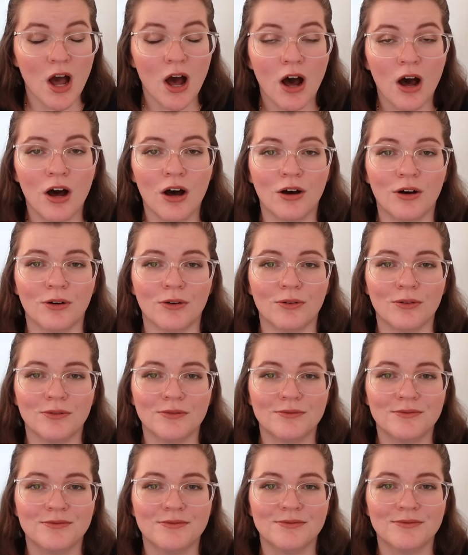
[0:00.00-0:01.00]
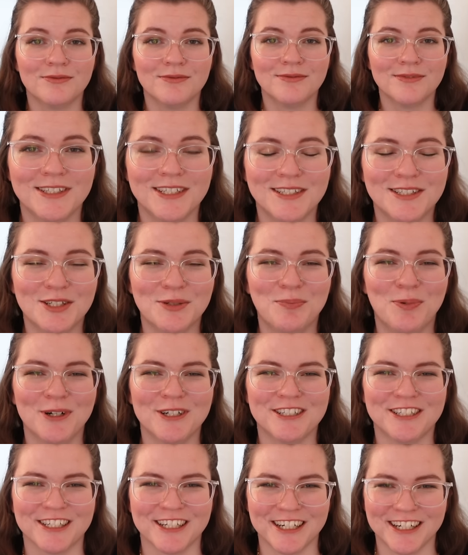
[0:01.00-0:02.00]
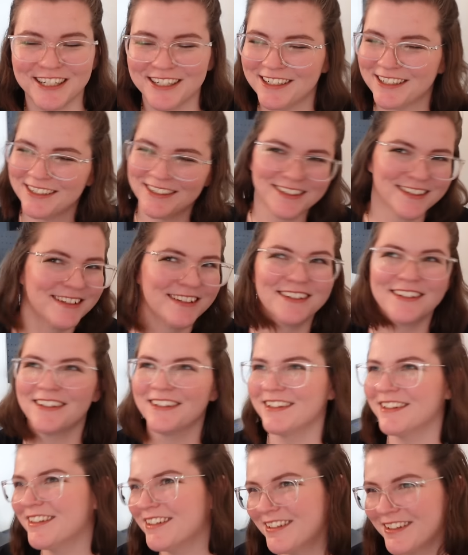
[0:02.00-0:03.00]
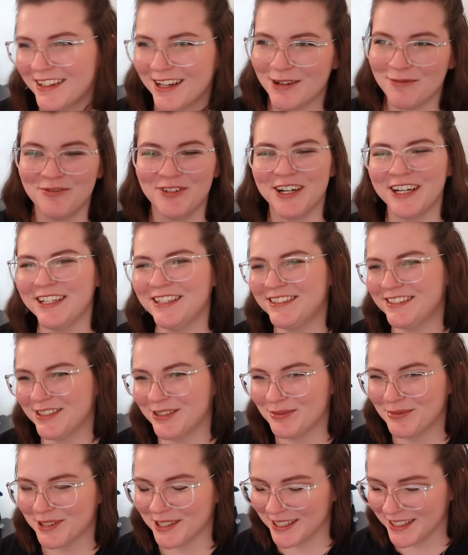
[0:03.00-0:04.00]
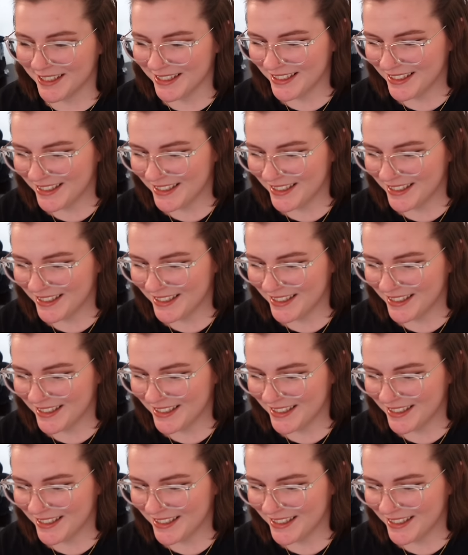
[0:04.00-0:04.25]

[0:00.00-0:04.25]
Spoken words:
Oh, he's a butcher. I'm fucking stupid.